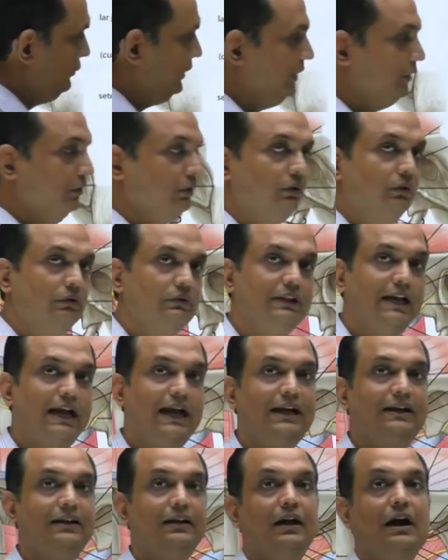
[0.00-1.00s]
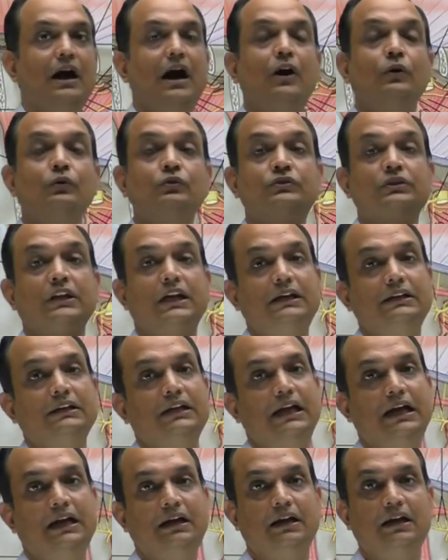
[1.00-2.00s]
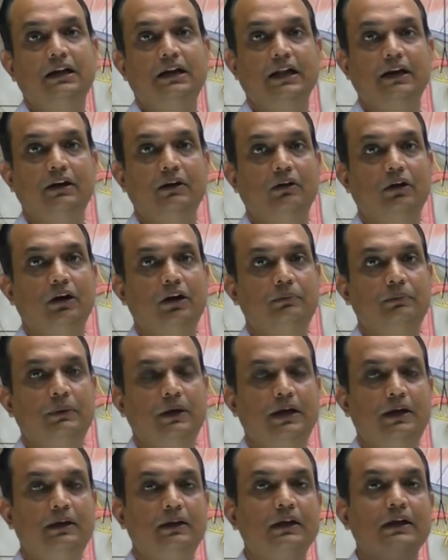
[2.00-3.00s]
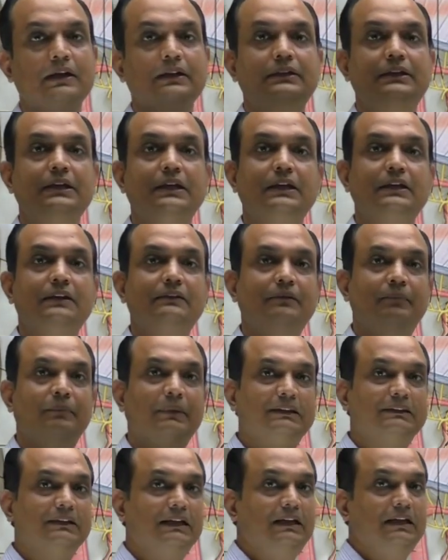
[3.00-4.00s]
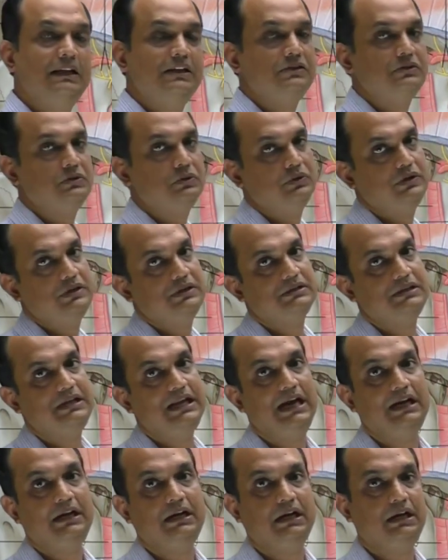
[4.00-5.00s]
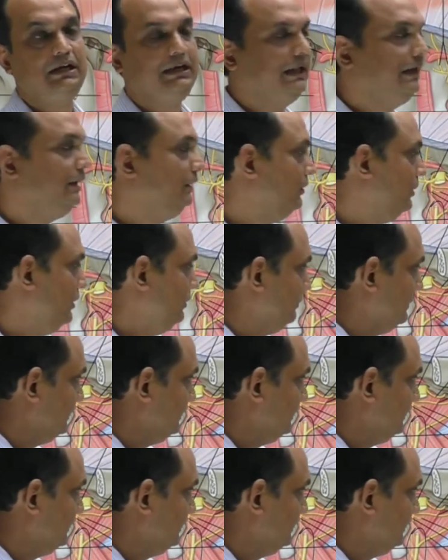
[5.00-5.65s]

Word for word: we know that outside the lateral pterygoid plate, there is a muscle is known as lateral pterygoid